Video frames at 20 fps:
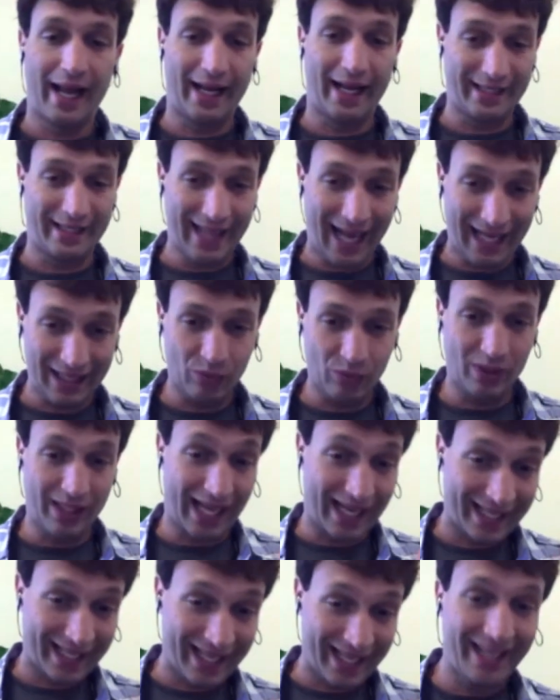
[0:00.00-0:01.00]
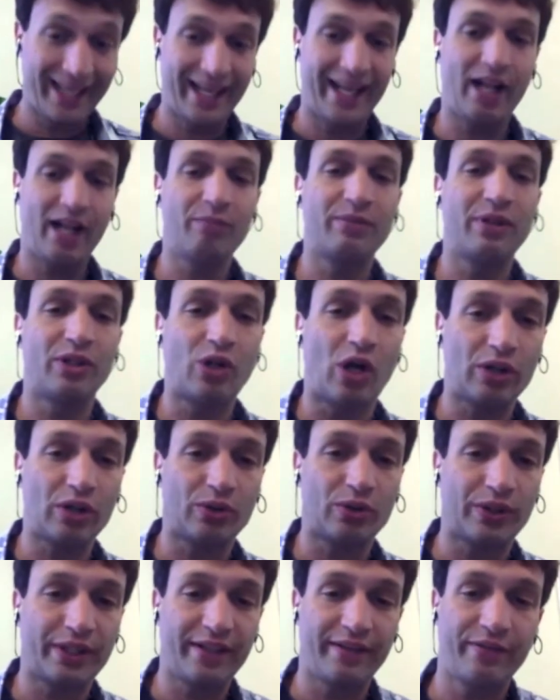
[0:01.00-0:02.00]
And that will again help the
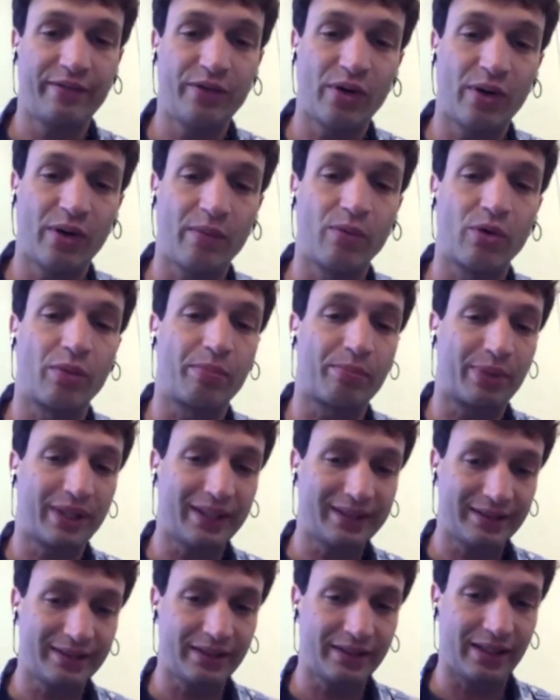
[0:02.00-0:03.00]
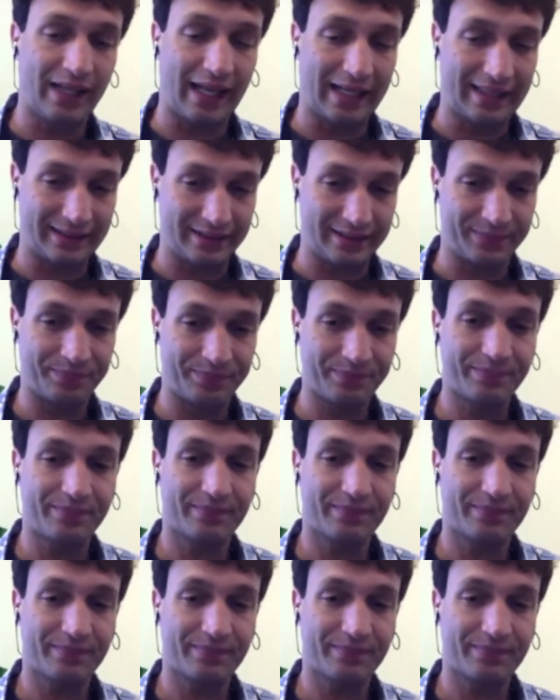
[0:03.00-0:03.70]
doctor give you a more personalized